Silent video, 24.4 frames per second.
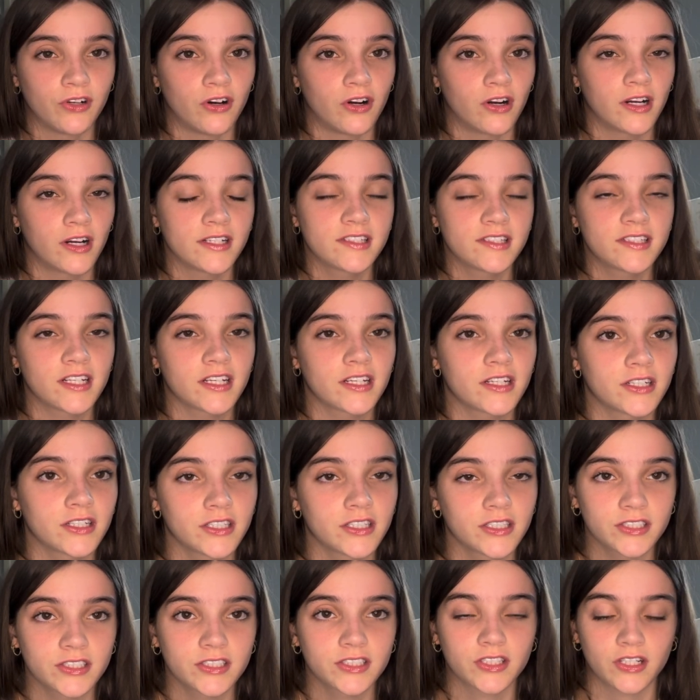Nara
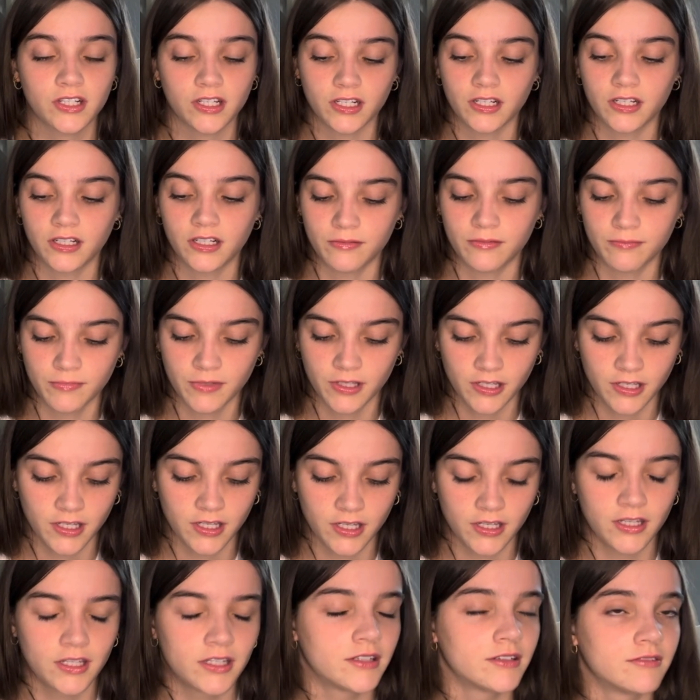stickers.
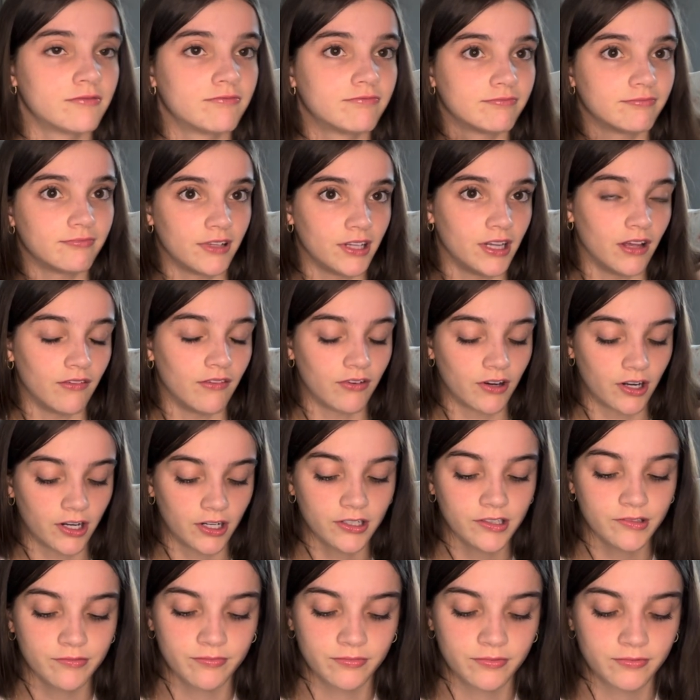We love
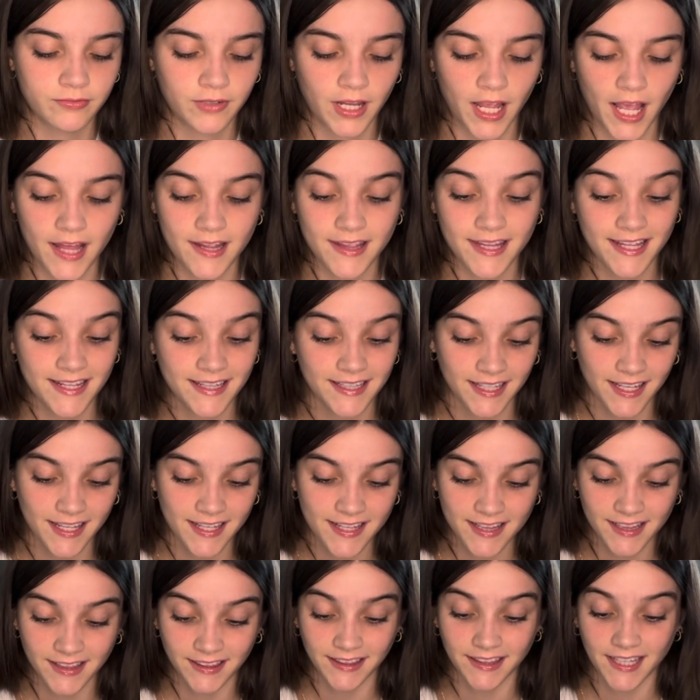her. And then
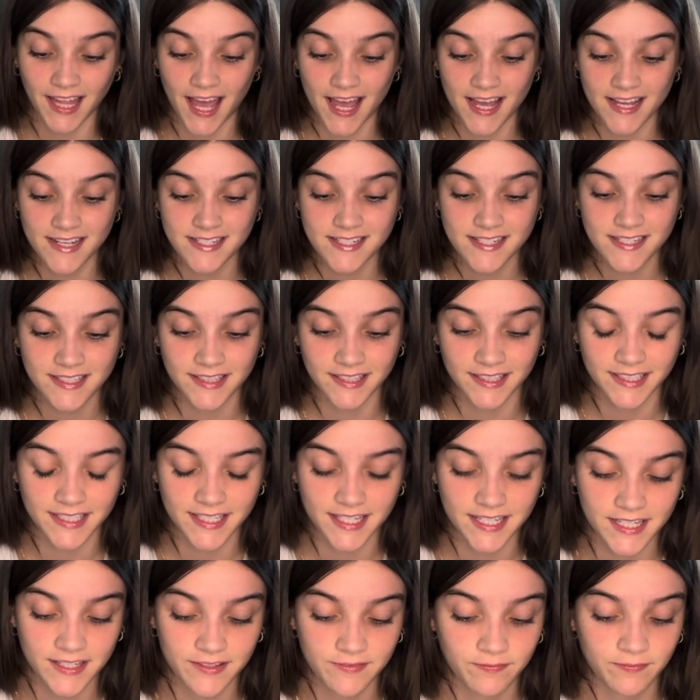
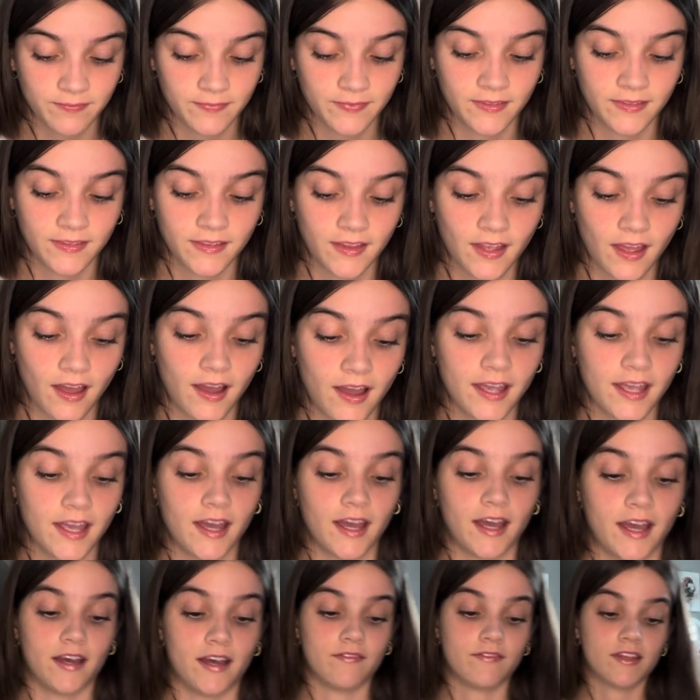lastly, I
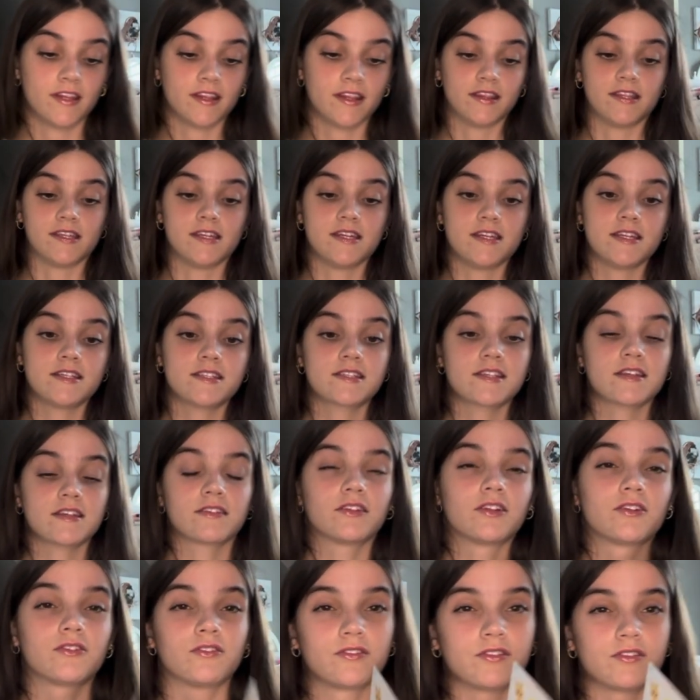have these
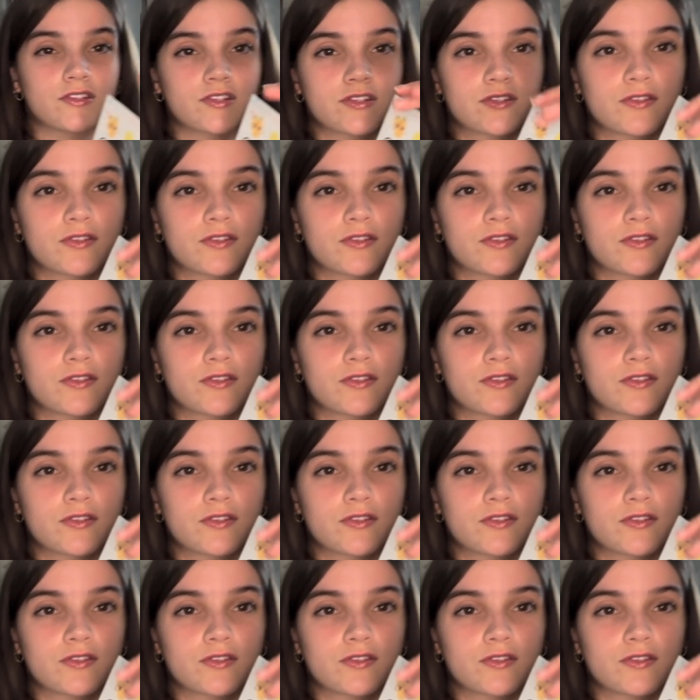little